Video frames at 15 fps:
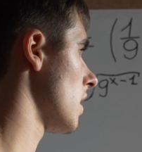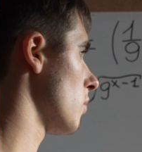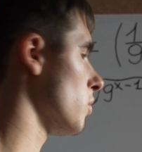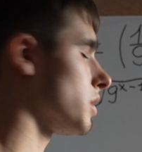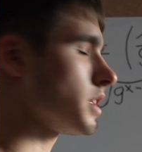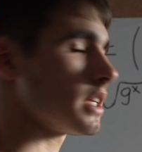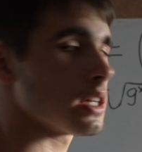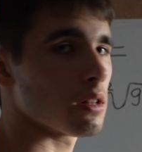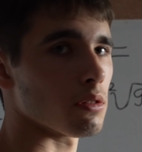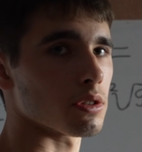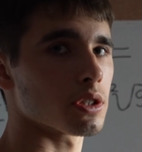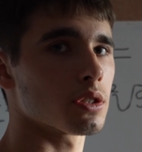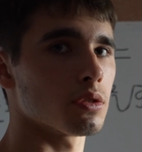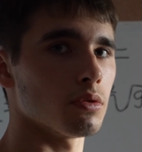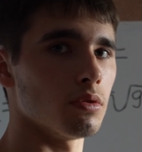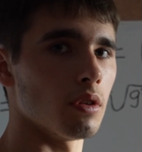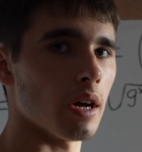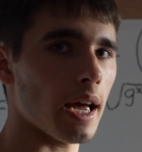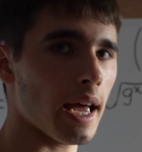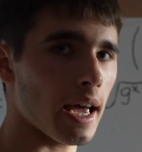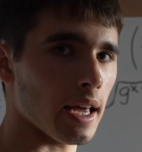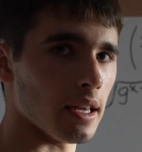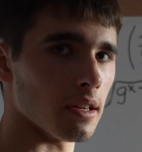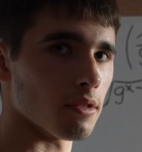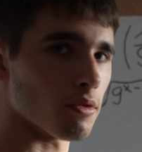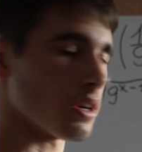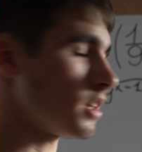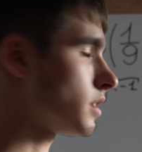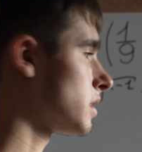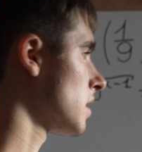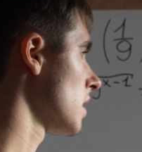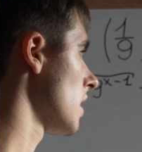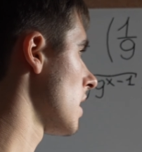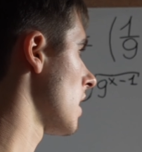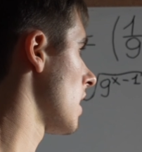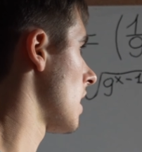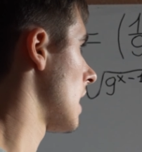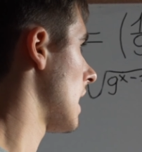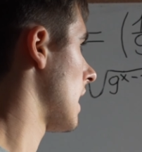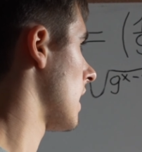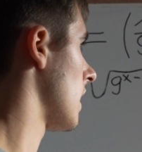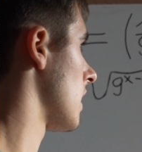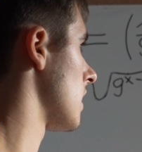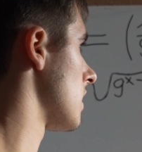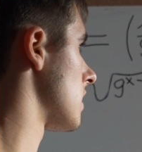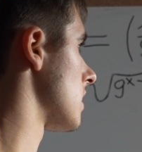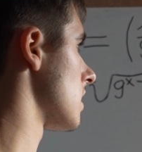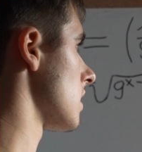which equals to a, right? And